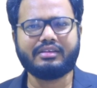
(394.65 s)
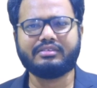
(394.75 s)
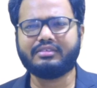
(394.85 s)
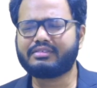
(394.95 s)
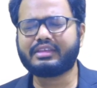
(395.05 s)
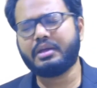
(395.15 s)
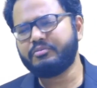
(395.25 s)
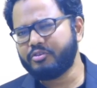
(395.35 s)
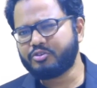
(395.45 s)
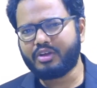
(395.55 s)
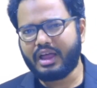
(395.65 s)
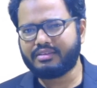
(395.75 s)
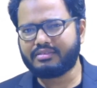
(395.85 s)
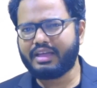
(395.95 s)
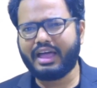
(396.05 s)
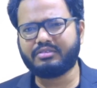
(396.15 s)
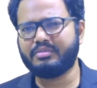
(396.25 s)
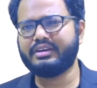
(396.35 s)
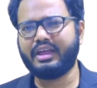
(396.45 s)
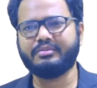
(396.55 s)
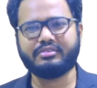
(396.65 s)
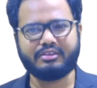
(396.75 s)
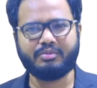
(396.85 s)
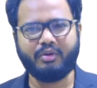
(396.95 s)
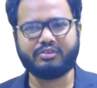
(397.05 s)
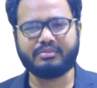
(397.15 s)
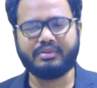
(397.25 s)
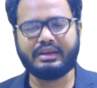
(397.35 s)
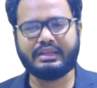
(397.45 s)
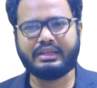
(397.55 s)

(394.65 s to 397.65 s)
Just keep visualizing as many times as possible.